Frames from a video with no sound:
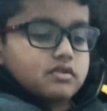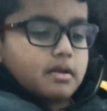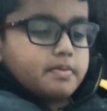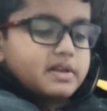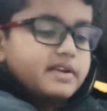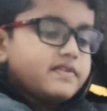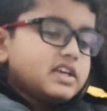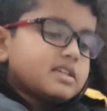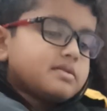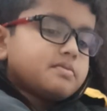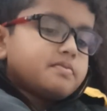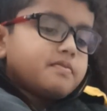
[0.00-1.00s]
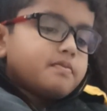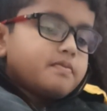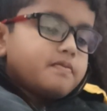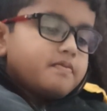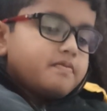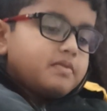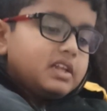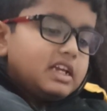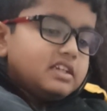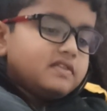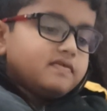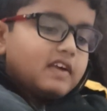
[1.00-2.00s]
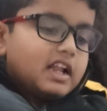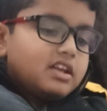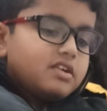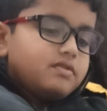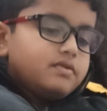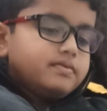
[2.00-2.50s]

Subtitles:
to the previous place value.